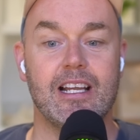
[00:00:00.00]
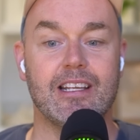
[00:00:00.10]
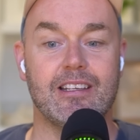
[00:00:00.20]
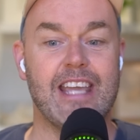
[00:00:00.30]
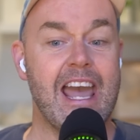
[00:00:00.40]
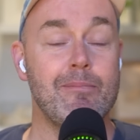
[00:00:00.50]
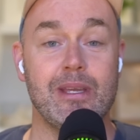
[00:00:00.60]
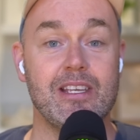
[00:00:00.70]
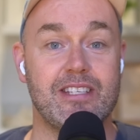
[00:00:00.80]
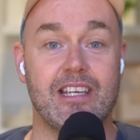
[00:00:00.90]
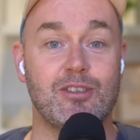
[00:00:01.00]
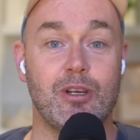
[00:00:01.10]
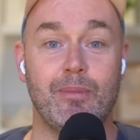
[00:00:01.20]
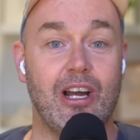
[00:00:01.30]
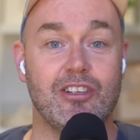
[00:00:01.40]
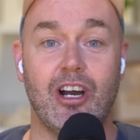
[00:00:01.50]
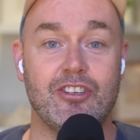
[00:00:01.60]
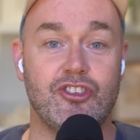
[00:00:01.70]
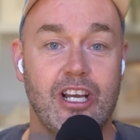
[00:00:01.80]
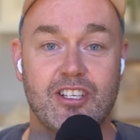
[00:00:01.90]
Gambhir says to him, I
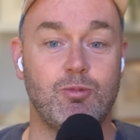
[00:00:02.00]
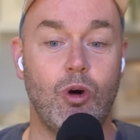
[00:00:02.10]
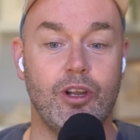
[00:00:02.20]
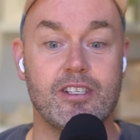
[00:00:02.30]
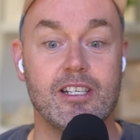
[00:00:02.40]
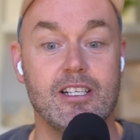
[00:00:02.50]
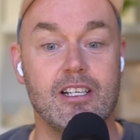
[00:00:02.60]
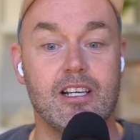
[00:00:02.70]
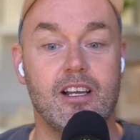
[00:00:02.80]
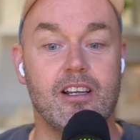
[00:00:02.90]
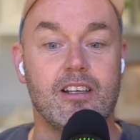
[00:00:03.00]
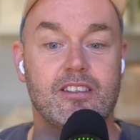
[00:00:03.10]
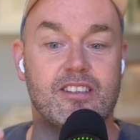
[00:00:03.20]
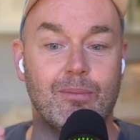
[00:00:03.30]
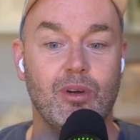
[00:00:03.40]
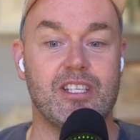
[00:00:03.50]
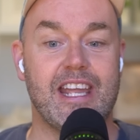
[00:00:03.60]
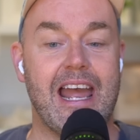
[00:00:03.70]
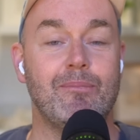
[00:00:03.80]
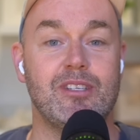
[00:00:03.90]
just want someone to
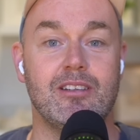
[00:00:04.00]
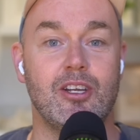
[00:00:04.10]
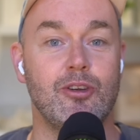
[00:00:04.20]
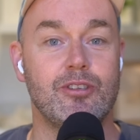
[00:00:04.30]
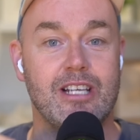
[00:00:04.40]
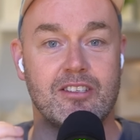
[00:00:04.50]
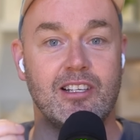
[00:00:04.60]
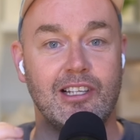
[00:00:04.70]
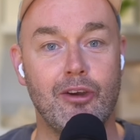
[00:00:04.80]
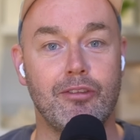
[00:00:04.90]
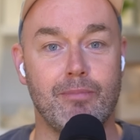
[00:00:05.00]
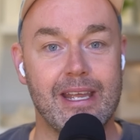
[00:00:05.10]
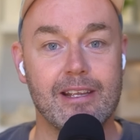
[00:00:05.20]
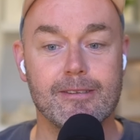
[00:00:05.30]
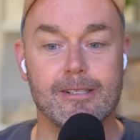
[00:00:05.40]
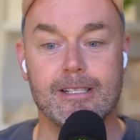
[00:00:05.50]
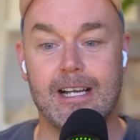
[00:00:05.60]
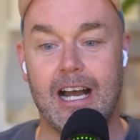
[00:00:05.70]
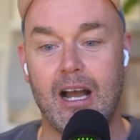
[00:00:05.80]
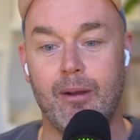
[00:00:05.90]
captain who doesn't loathe me,
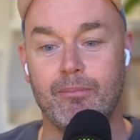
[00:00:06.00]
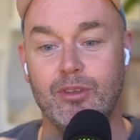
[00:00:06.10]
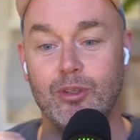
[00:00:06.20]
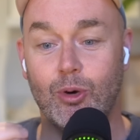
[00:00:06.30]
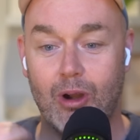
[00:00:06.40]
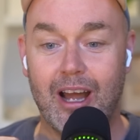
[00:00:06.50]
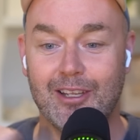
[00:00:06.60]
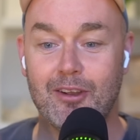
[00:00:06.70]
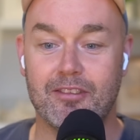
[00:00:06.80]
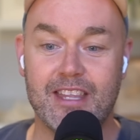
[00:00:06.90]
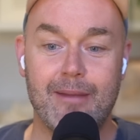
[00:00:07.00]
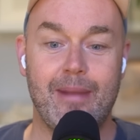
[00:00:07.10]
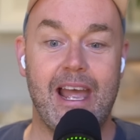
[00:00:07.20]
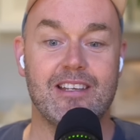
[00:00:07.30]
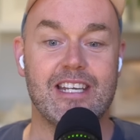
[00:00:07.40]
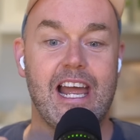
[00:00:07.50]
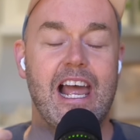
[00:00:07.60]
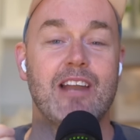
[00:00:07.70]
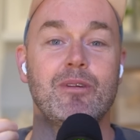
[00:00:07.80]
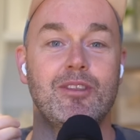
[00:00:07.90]
nor I loathe them. And
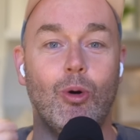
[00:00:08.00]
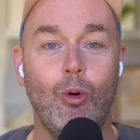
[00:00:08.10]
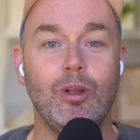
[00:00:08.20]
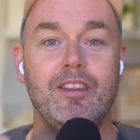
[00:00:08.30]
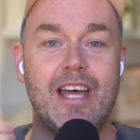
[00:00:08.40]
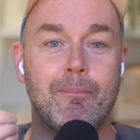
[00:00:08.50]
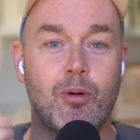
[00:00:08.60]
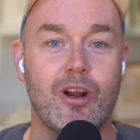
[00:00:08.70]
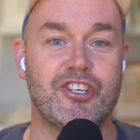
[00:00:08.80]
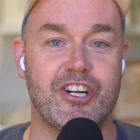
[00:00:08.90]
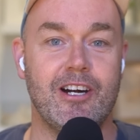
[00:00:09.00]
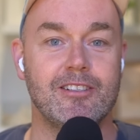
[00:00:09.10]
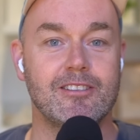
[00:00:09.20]
with all of that pressure,